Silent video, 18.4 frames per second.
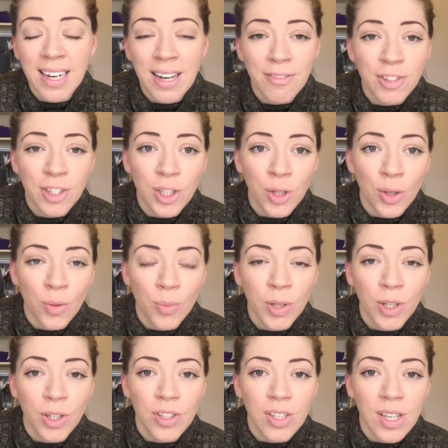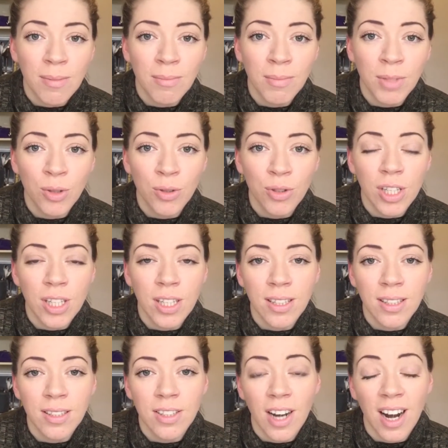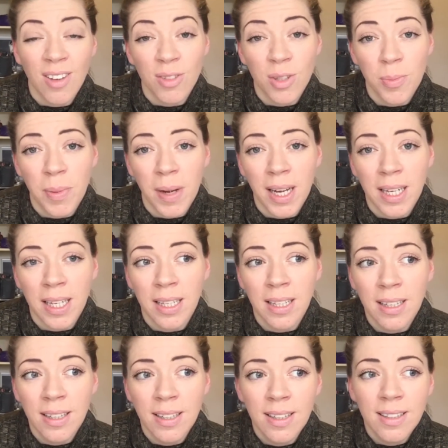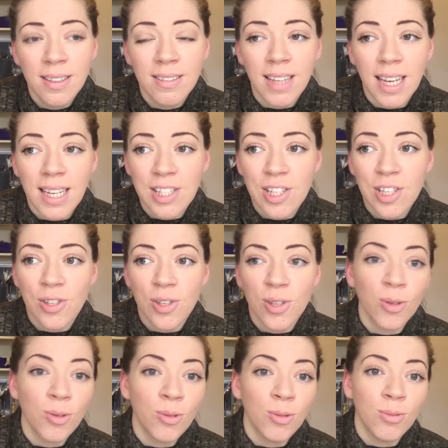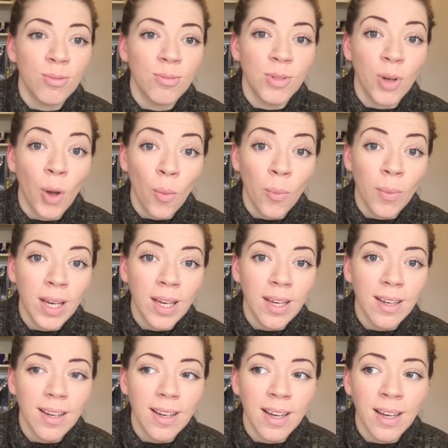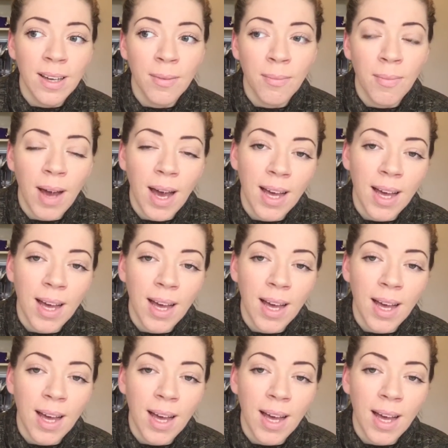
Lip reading: never do, because I'm usually surrounded by dancers who know me and